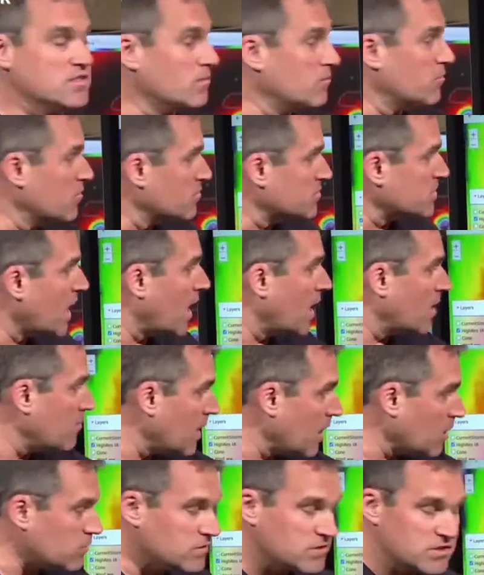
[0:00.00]
in some of those
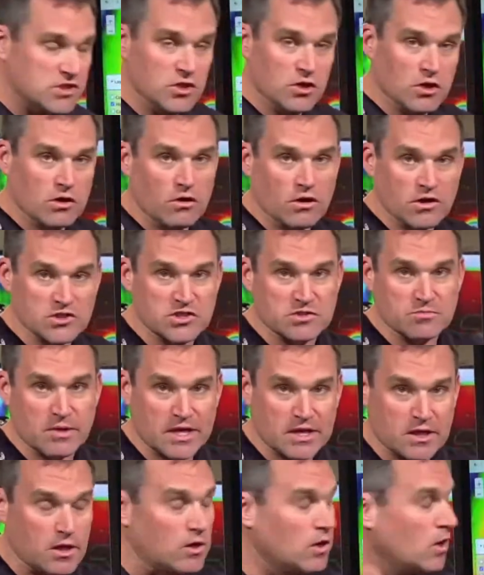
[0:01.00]
high mountains here across
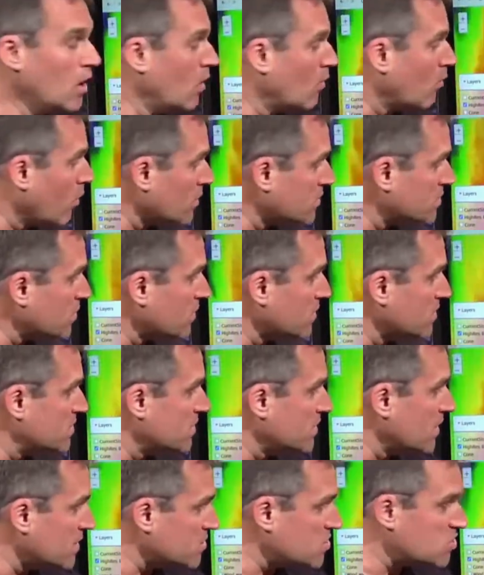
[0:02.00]
Jamaica. We're also
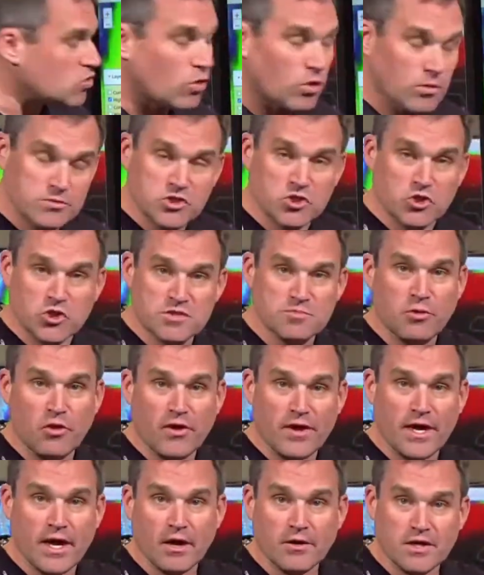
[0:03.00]
going to see that storm
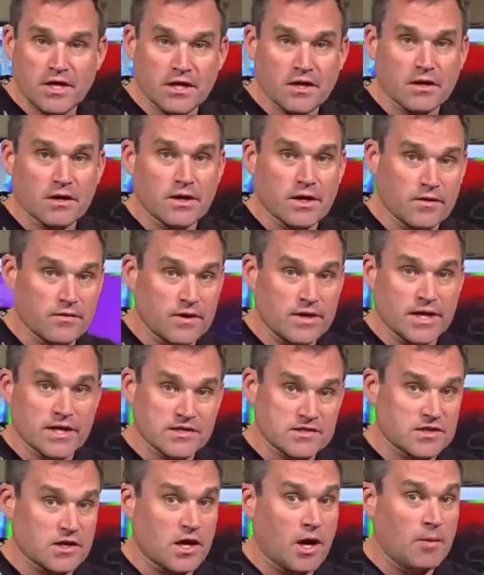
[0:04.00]
surge play out here in
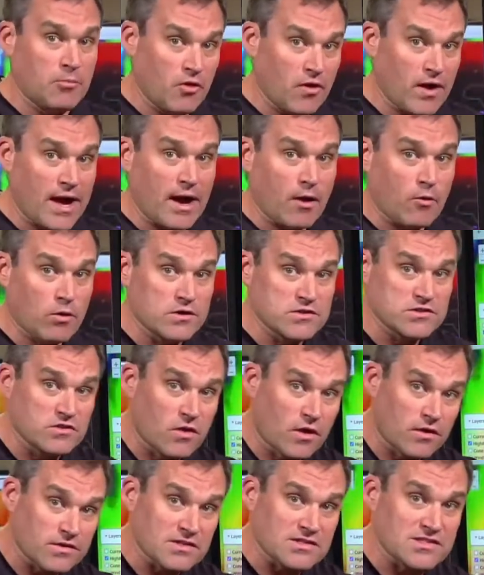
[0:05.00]
the next couple of
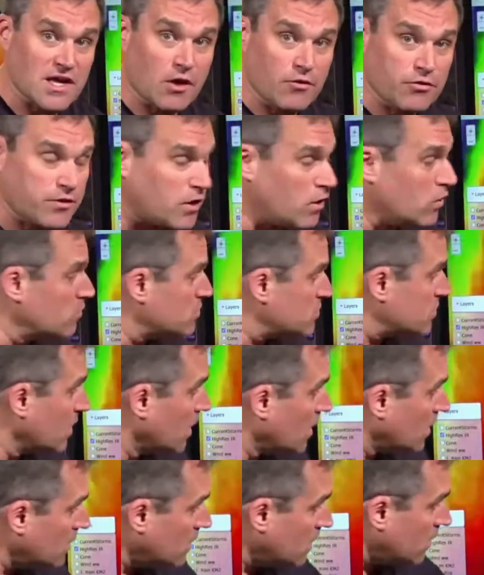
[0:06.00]
hours along the south
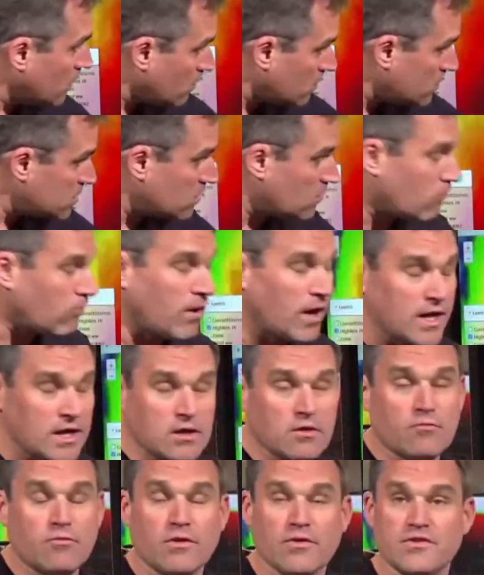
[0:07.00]
coast, near and to the
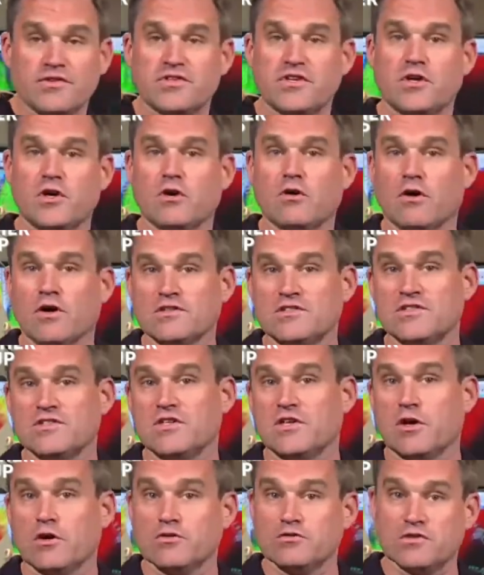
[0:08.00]
right of where the center
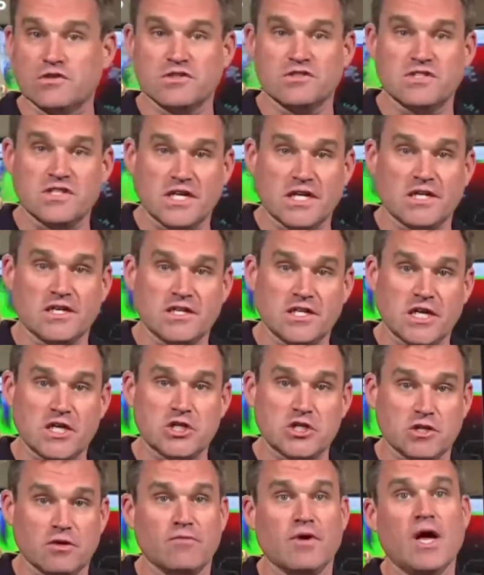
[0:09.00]
crosses the coast. Could see
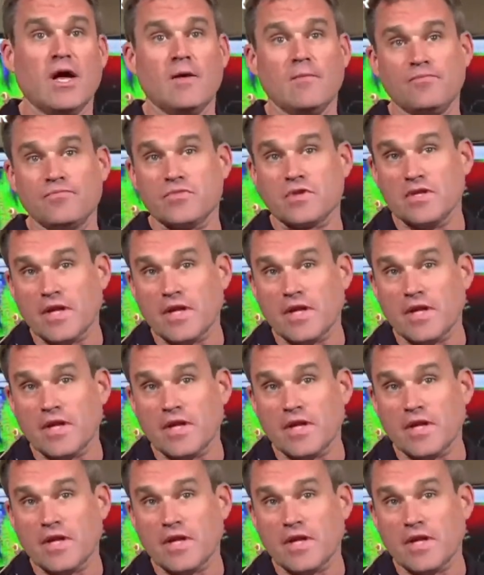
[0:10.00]
inundation of